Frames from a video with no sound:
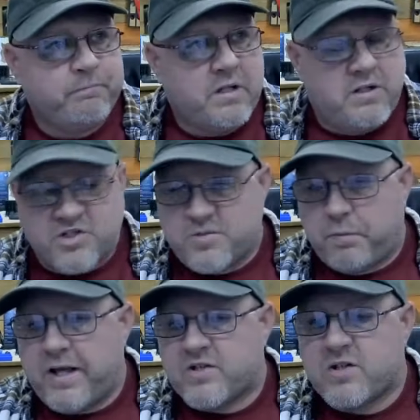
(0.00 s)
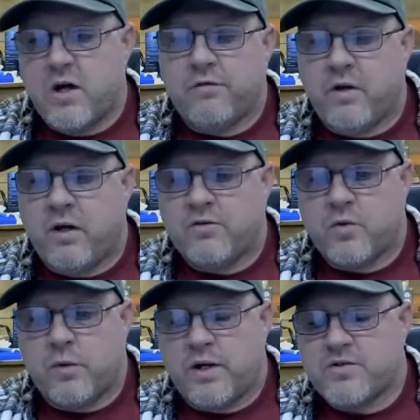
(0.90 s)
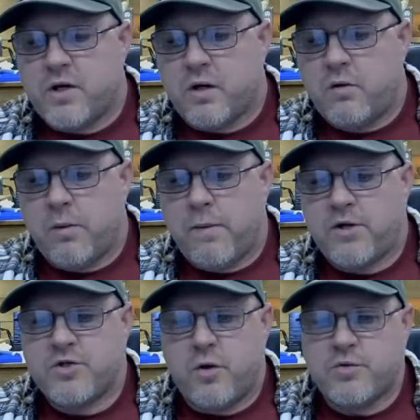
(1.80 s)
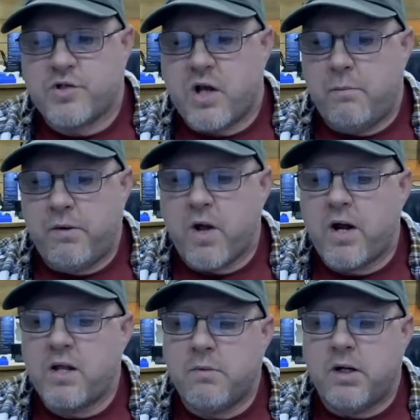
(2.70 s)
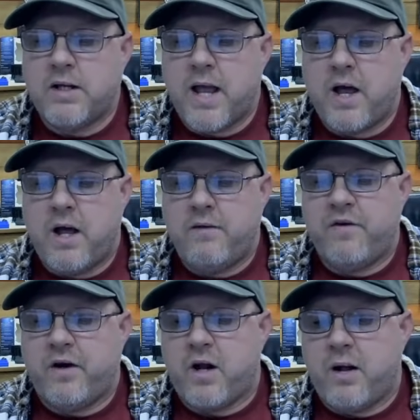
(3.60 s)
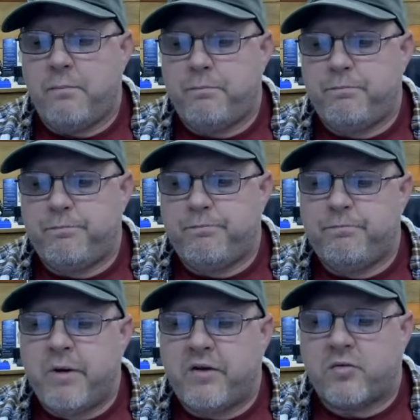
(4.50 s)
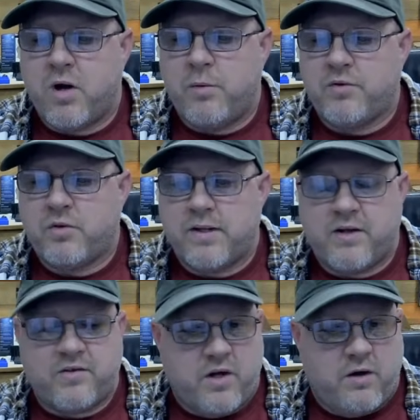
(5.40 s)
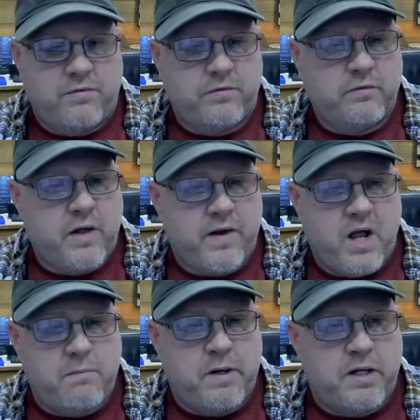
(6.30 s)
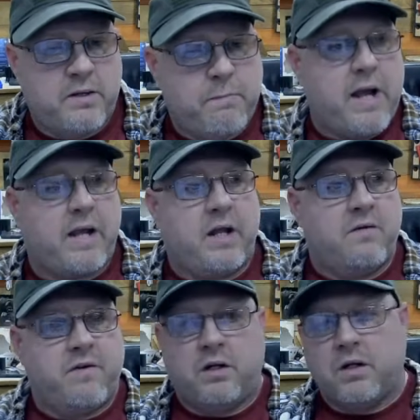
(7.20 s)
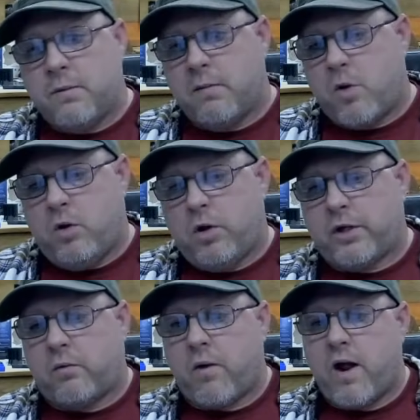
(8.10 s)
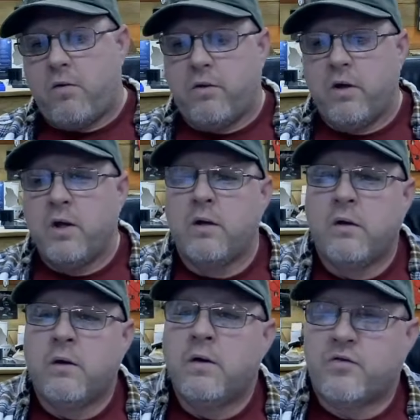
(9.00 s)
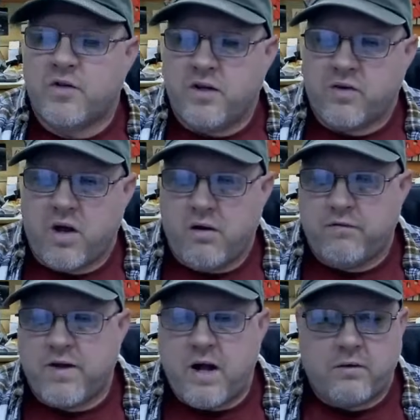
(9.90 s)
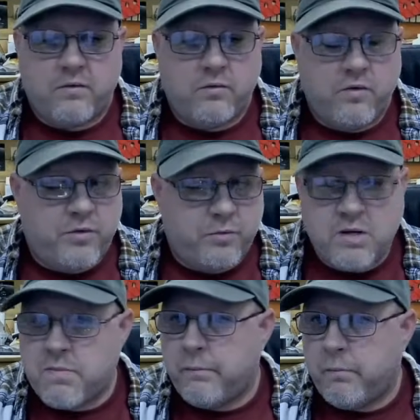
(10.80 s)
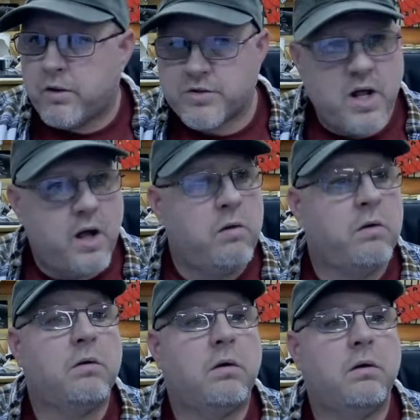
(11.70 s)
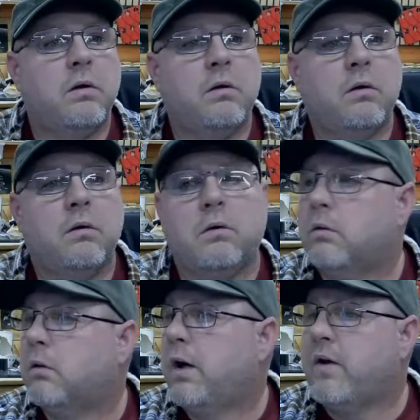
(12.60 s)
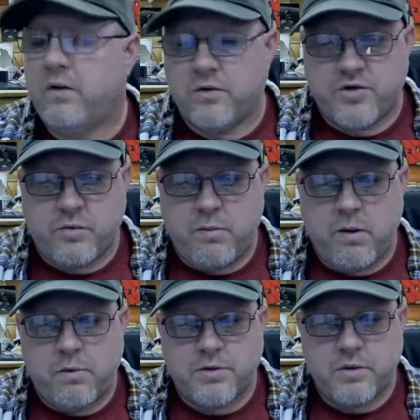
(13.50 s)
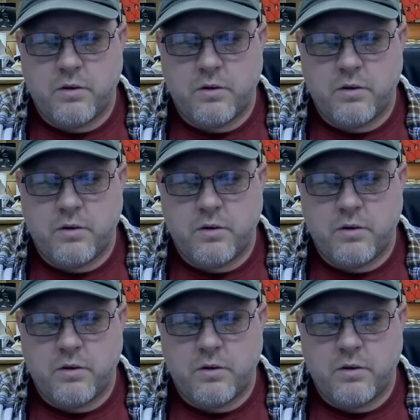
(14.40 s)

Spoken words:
display stuff done. So when I start going to my shows, I'll be ready. But yeah, I figured I'd mess around with some of that stuff now that I've been in the back end of it a little bit more, looking around, seeing as how I've got 3 members now. I think there's 3 members.